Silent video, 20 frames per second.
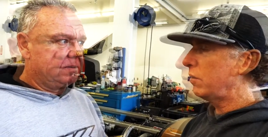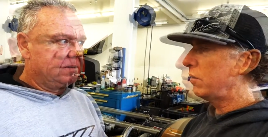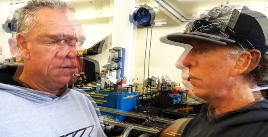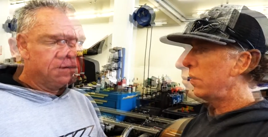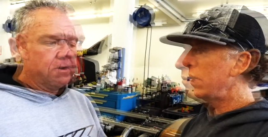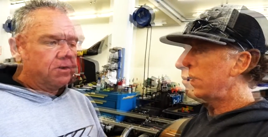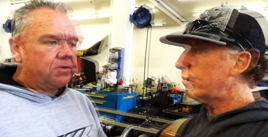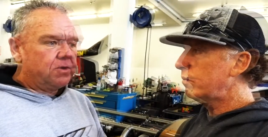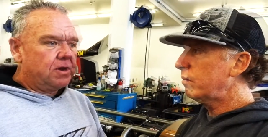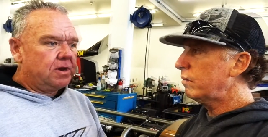
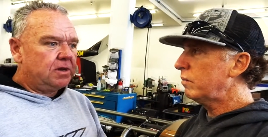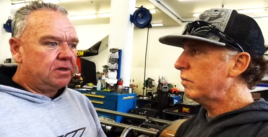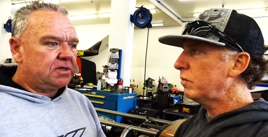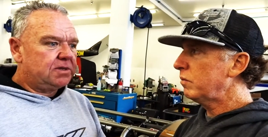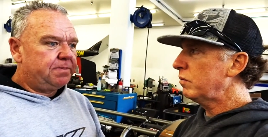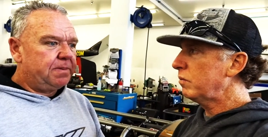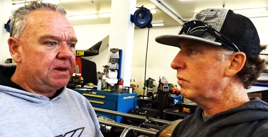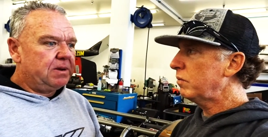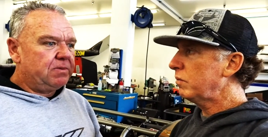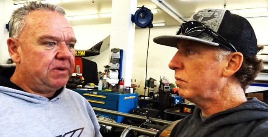Speaker 1: First run at
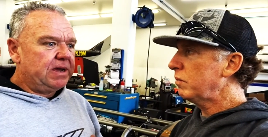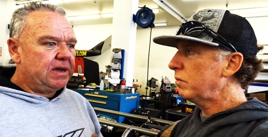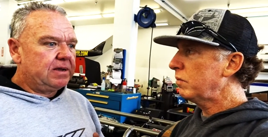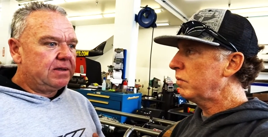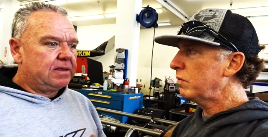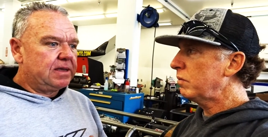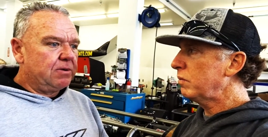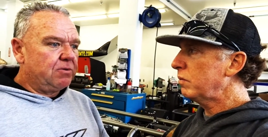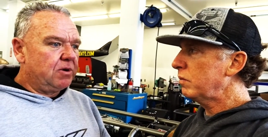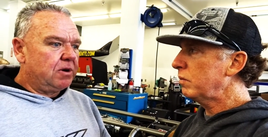Speed Week,
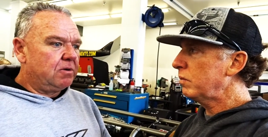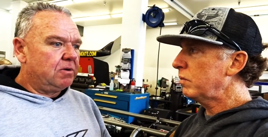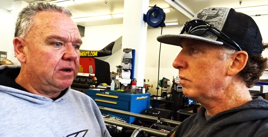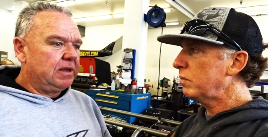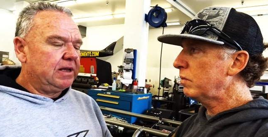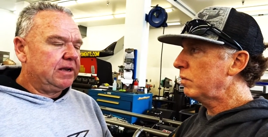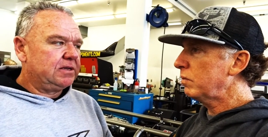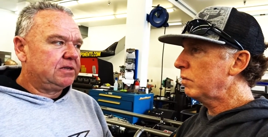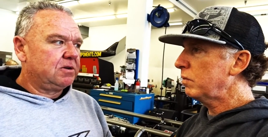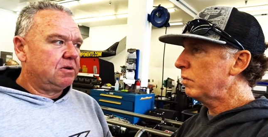they would only
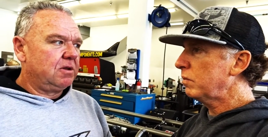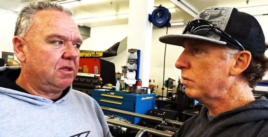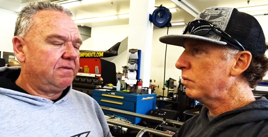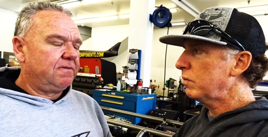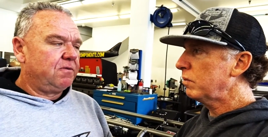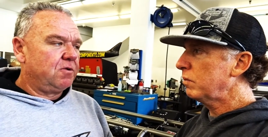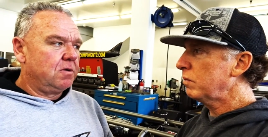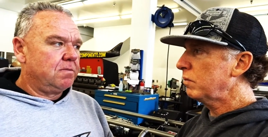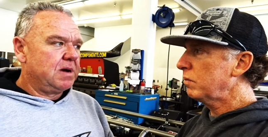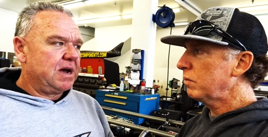let us go to the
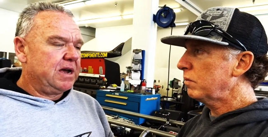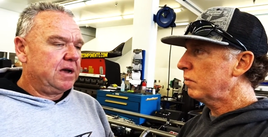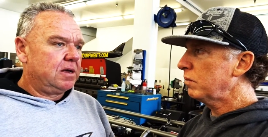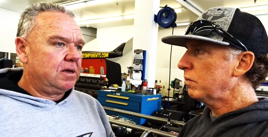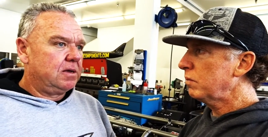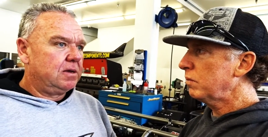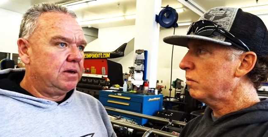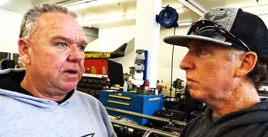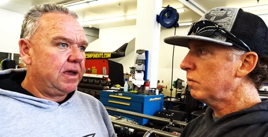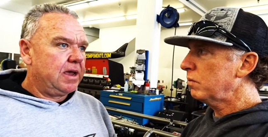4 mile,
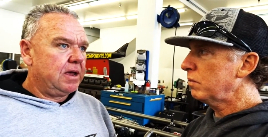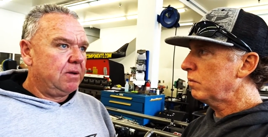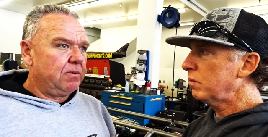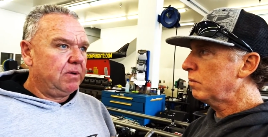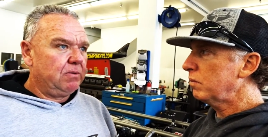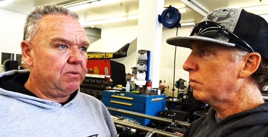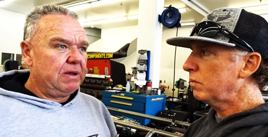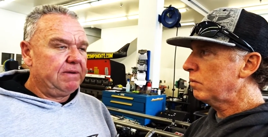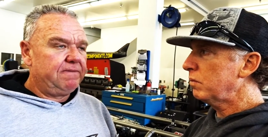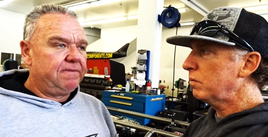and
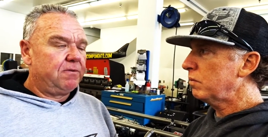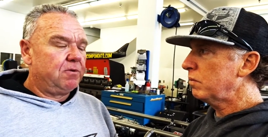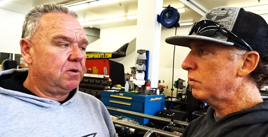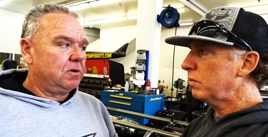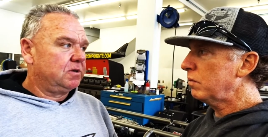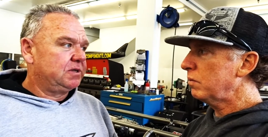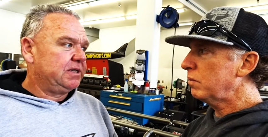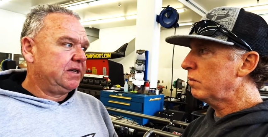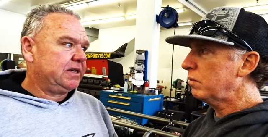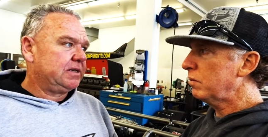we went
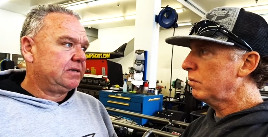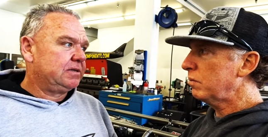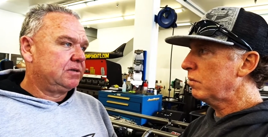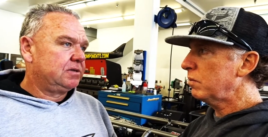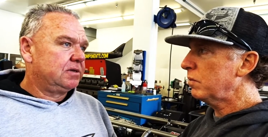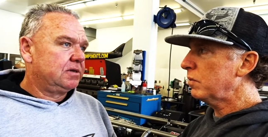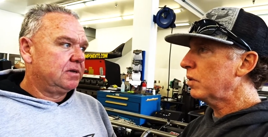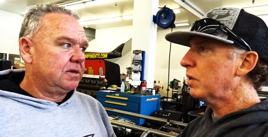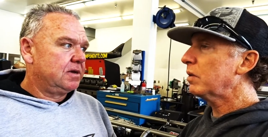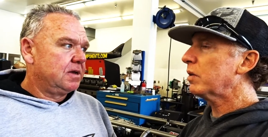406.
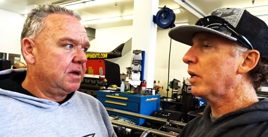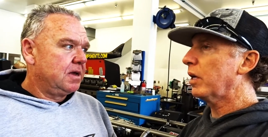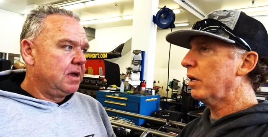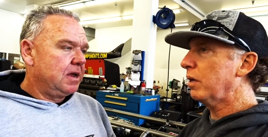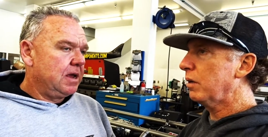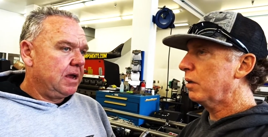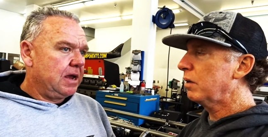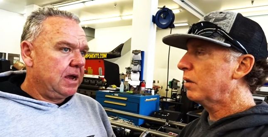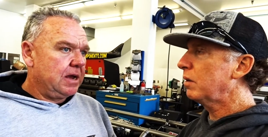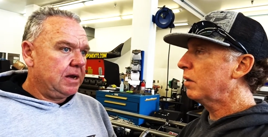Okay.
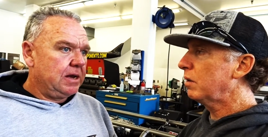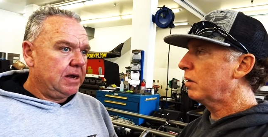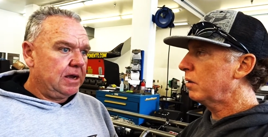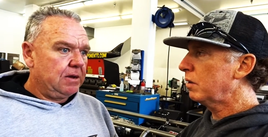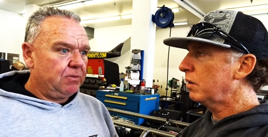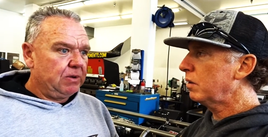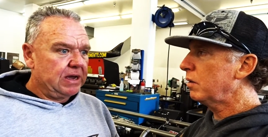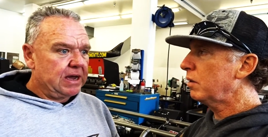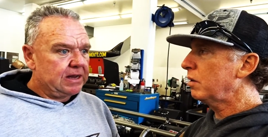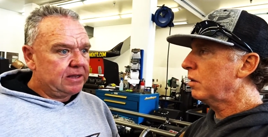And
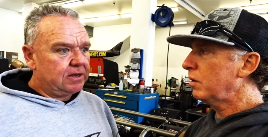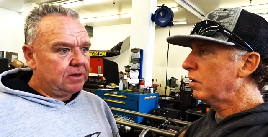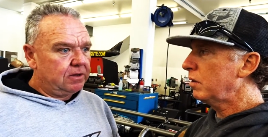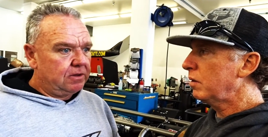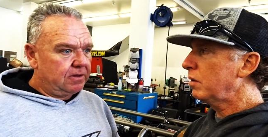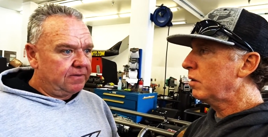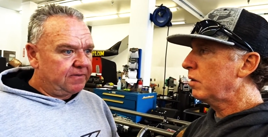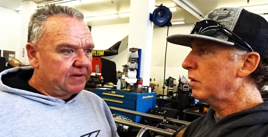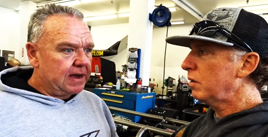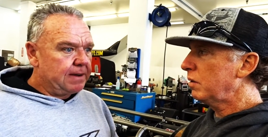then we got to
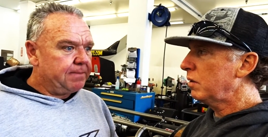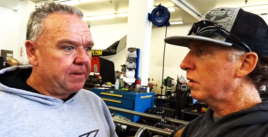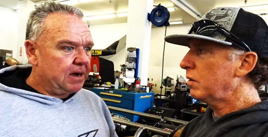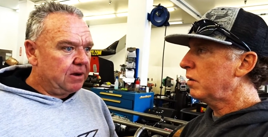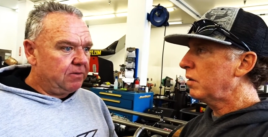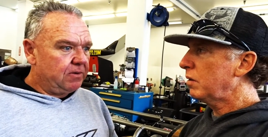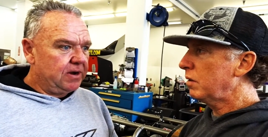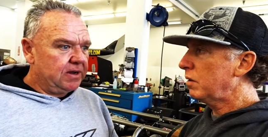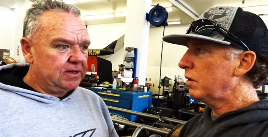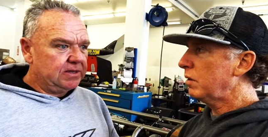do the 5
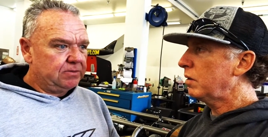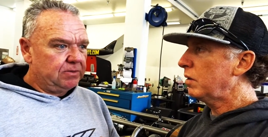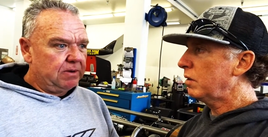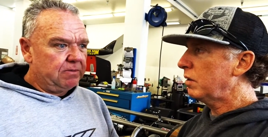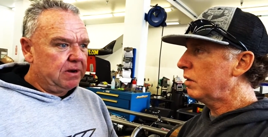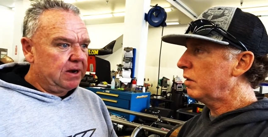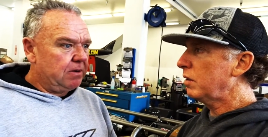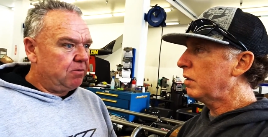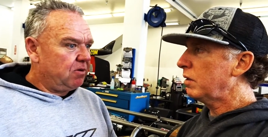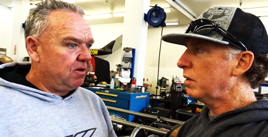mile runs, and we
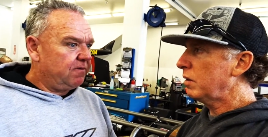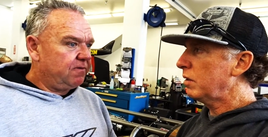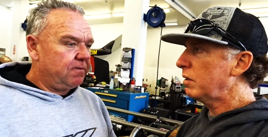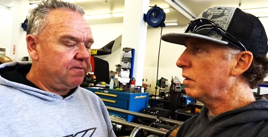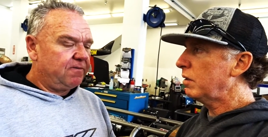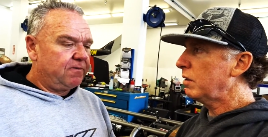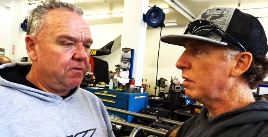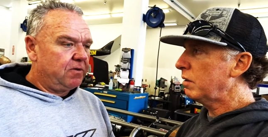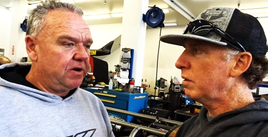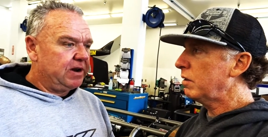went anywhere from
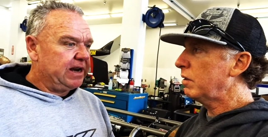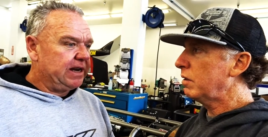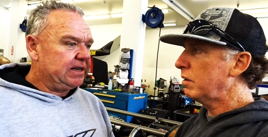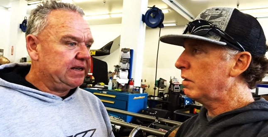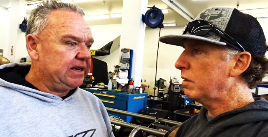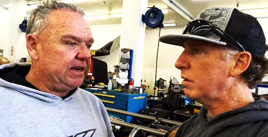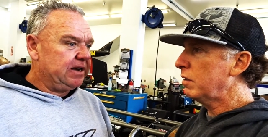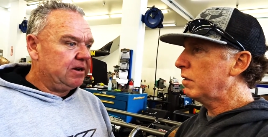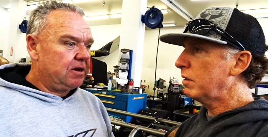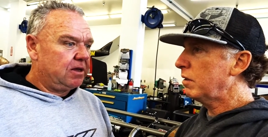
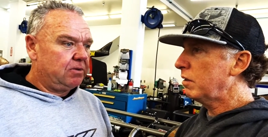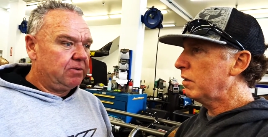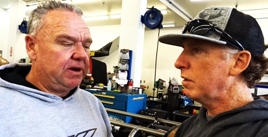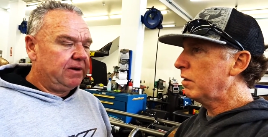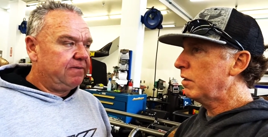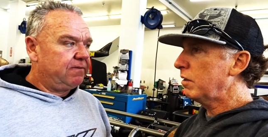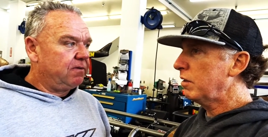419 all the way to